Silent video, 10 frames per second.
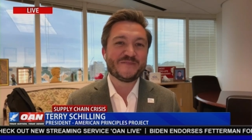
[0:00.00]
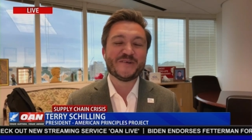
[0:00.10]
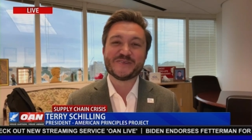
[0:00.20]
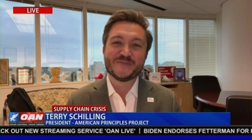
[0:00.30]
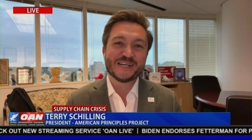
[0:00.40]

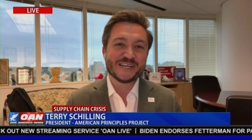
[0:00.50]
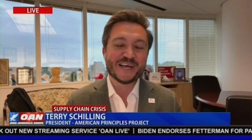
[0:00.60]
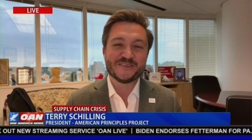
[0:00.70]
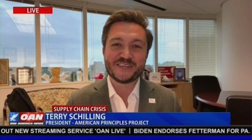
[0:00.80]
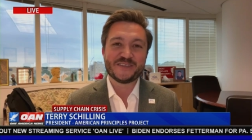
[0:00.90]
food is much
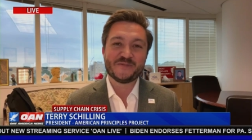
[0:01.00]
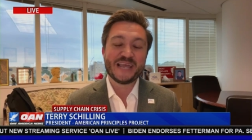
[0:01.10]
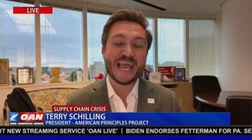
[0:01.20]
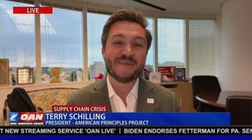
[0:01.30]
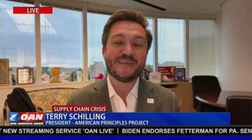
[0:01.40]
healthier than
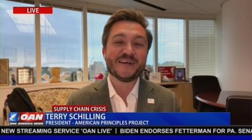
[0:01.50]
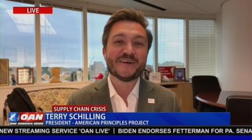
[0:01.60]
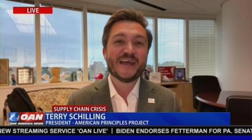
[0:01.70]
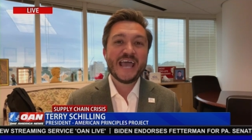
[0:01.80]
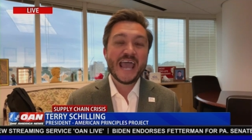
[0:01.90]
we have
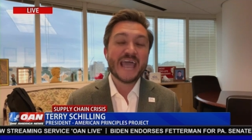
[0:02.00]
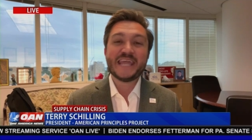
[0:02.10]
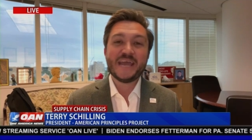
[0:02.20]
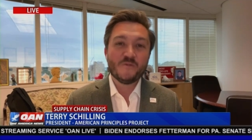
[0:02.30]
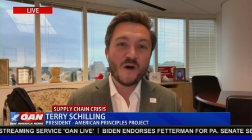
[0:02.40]
here, and
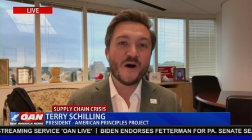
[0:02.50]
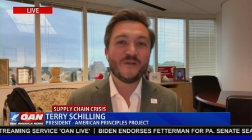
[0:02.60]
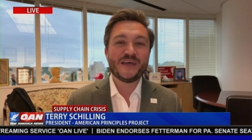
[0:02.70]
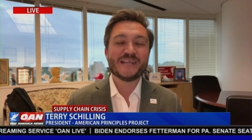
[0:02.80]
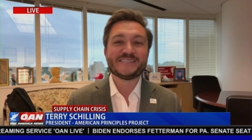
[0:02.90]
they
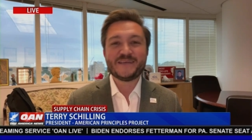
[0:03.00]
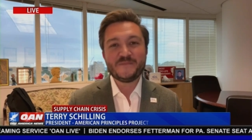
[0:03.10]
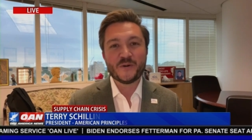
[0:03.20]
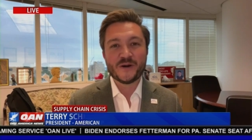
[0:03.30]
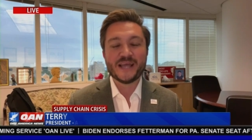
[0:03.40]
won't let us
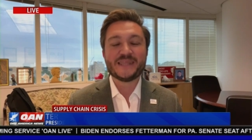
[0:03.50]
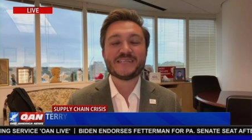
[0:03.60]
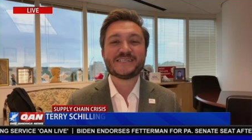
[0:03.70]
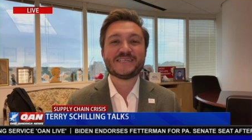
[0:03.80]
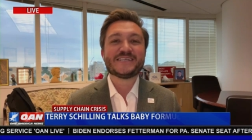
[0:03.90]
import it.
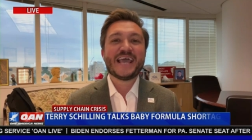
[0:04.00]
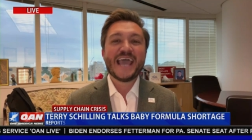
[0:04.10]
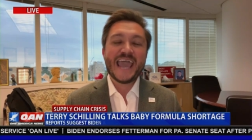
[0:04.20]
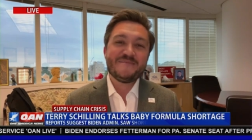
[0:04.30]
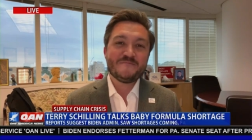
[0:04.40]
This is
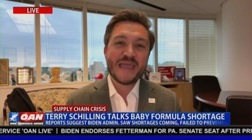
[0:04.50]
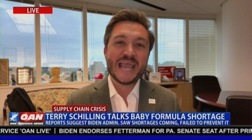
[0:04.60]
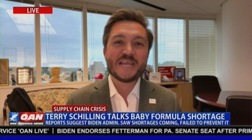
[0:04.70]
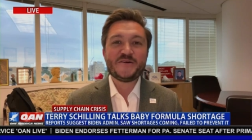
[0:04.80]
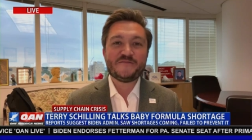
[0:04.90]
a
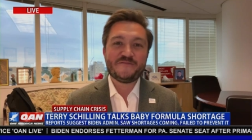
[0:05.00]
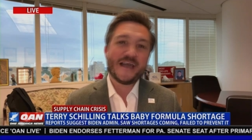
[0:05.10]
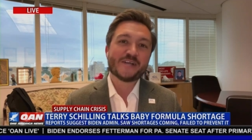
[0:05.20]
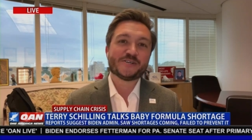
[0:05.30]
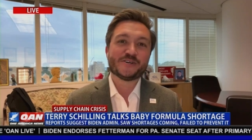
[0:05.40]

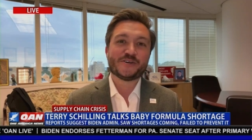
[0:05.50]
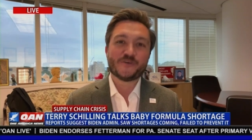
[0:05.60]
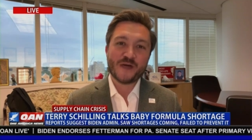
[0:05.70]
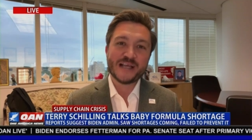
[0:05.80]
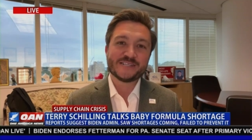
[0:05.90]
manufactured
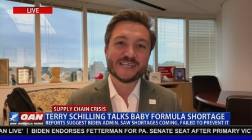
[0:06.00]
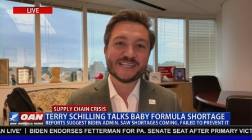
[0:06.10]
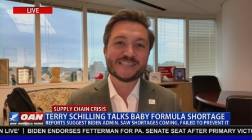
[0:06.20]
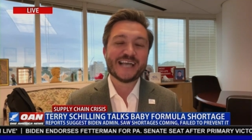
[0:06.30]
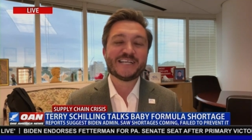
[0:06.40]

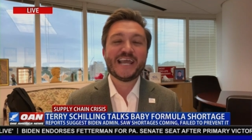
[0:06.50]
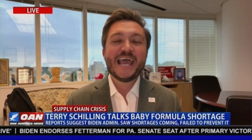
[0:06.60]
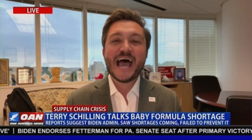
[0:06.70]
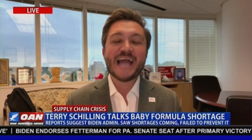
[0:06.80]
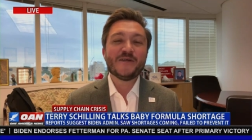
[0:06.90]
crisis. I
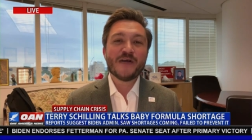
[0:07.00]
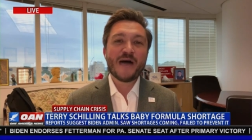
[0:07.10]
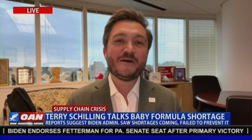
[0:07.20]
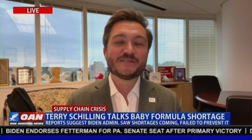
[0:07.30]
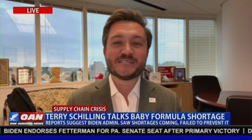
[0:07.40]
don't know
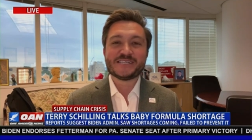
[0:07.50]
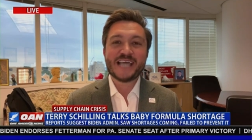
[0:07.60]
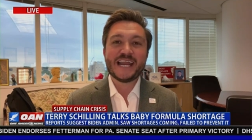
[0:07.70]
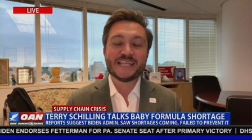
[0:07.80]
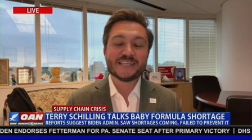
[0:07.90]
how else to
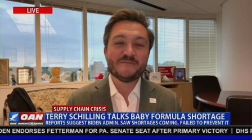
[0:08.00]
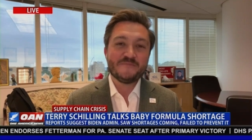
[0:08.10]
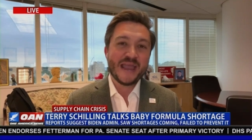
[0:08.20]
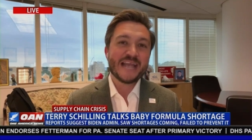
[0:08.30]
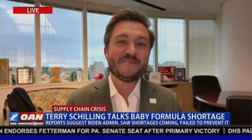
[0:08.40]
say it. It's a
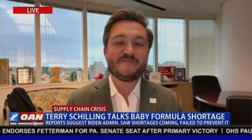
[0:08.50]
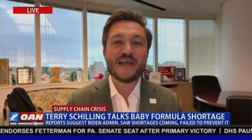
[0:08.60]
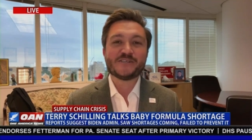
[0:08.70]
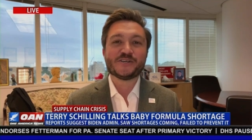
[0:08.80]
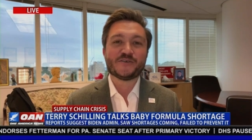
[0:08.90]

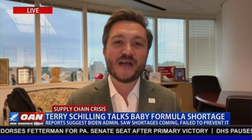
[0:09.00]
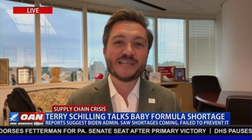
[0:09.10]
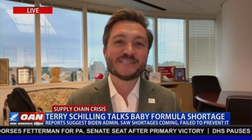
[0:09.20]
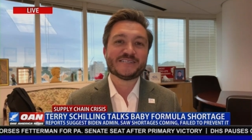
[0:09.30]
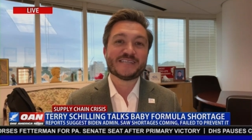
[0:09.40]
manufactured
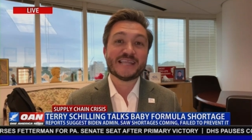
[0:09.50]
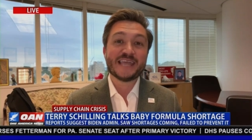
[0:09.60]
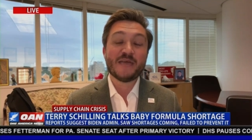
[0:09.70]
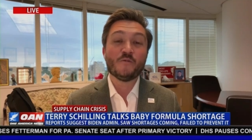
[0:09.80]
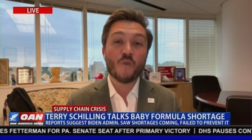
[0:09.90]
crisis that
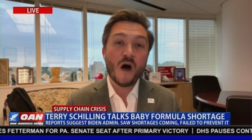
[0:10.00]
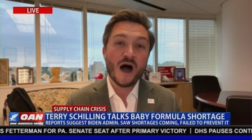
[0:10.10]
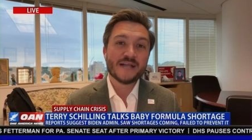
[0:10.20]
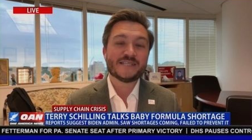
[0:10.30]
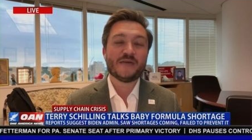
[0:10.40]
they
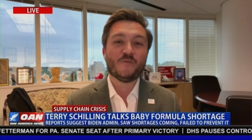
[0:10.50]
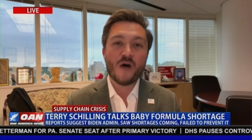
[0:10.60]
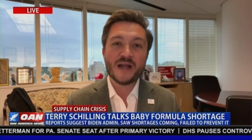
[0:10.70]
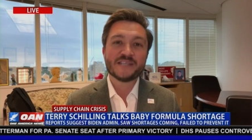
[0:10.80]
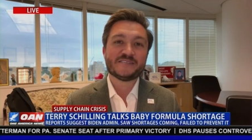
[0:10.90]
want. They
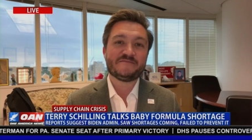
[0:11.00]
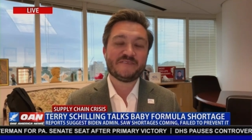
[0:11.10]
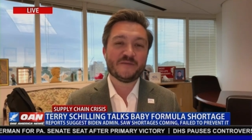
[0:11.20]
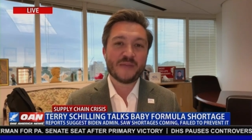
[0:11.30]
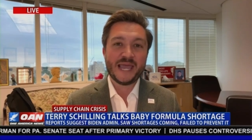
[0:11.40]
want us to feel